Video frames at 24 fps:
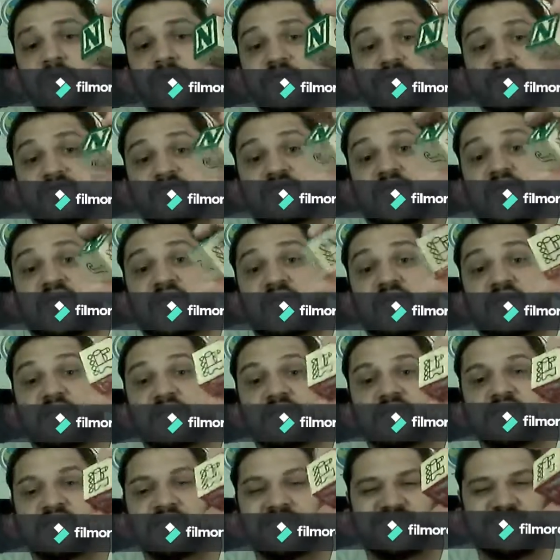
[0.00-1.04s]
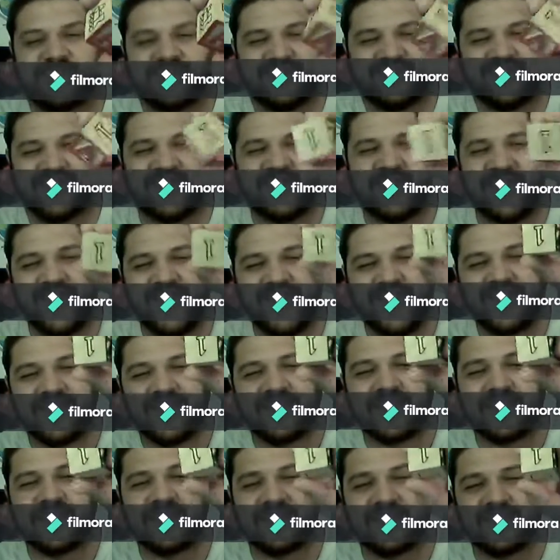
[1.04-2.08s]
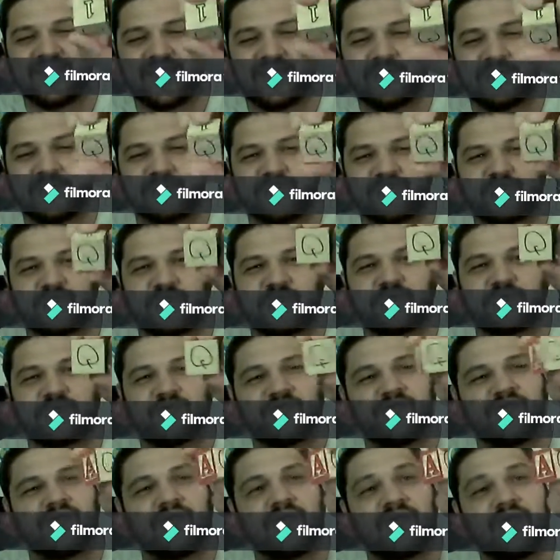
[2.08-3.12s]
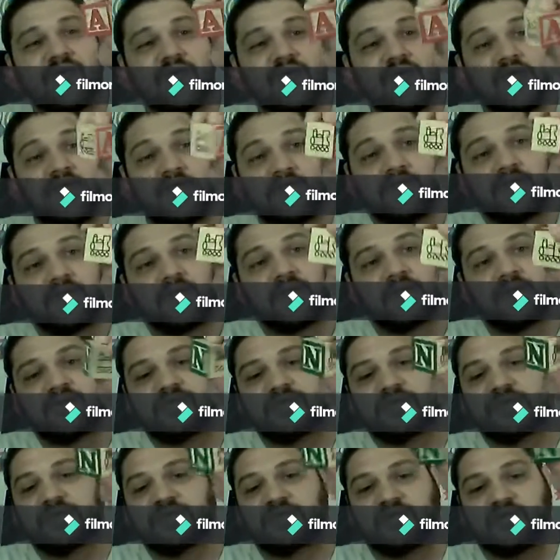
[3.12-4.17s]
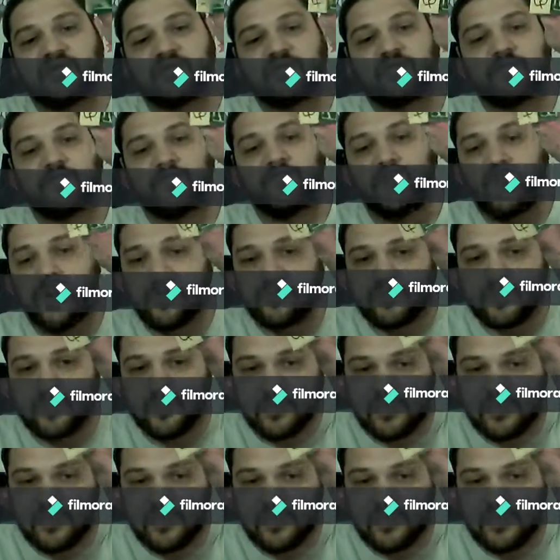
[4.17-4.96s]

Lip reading: I've just taken it because they got a bunch of toys already. But I use this stuff for props. Like